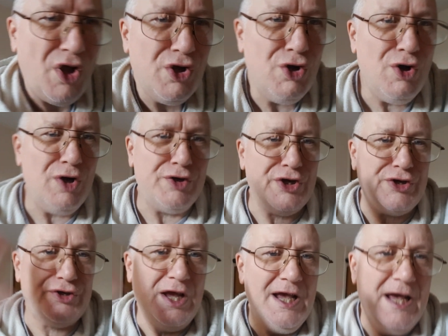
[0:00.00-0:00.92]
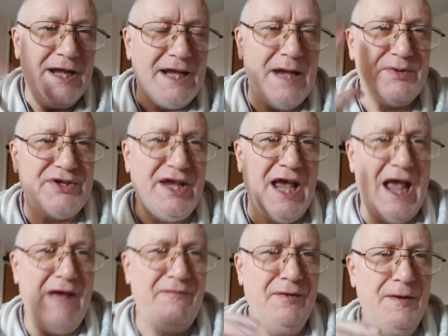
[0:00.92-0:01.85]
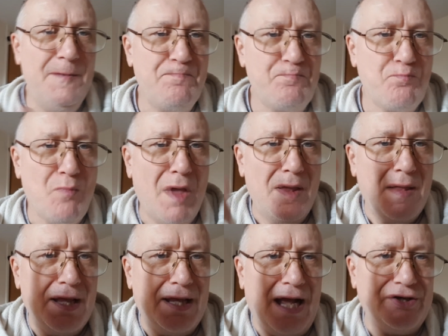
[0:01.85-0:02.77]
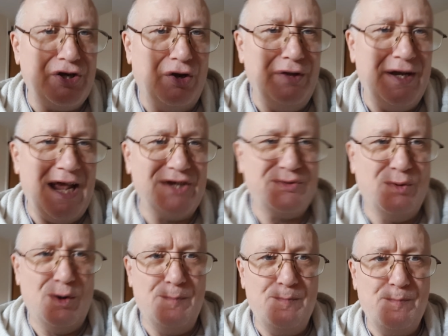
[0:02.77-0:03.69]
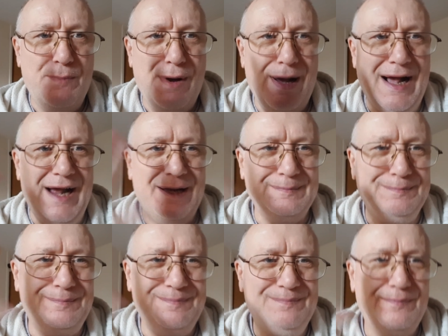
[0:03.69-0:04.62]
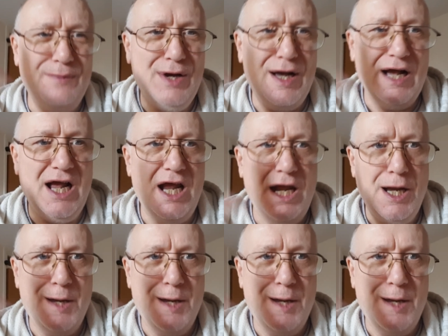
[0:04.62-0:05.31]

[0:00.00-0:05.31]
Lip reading: Gorgeous. Keep safe. Catch you on the next one. Bye. Bye.